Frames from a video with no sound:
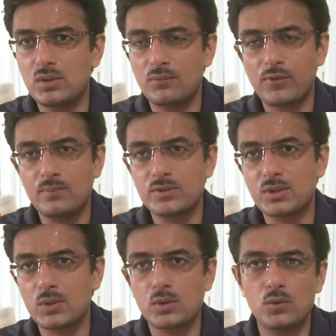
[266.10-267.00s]
from
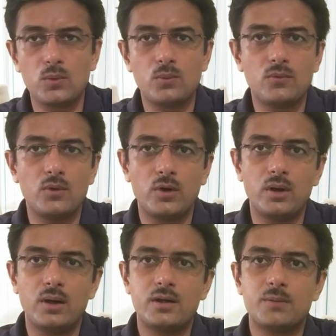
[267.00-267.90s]
0 to
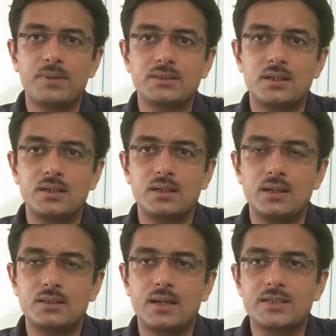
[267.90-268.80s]
100%
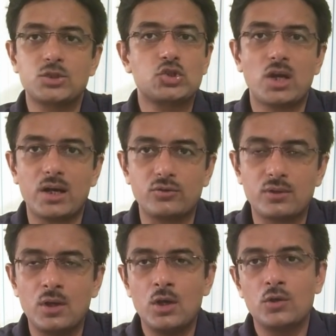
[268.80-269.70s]
it gets charged.
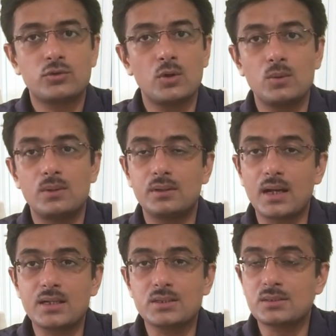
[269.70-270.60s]
So
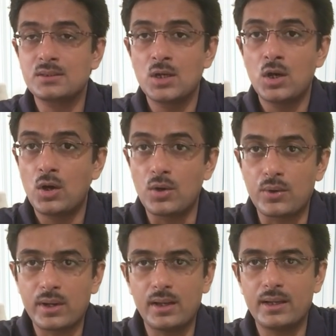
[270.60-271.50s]
that is
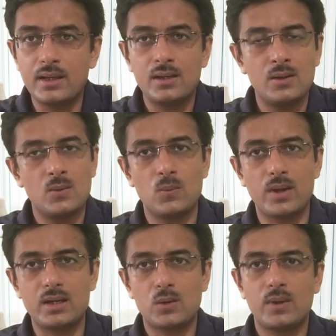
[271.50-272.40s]
really
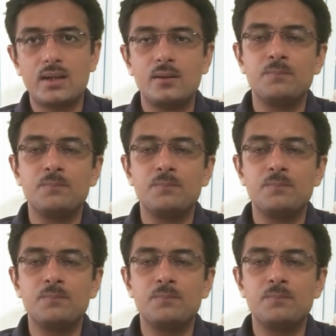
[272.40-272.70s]
very quick.